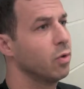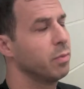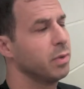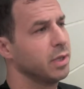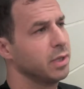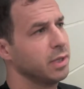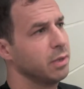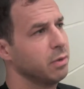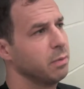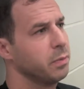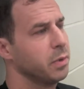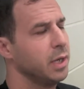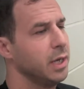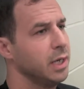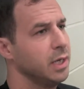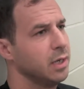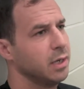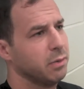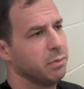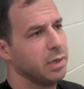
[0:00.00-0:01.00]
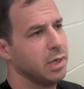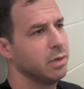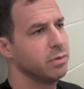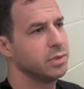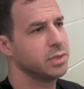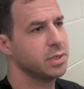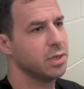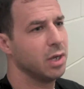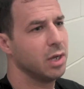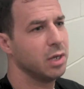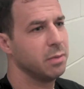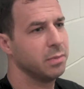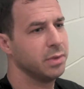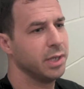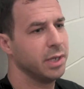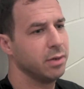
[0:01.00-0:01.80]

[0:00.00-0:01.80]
told me that they were playing, and I went out and saw them,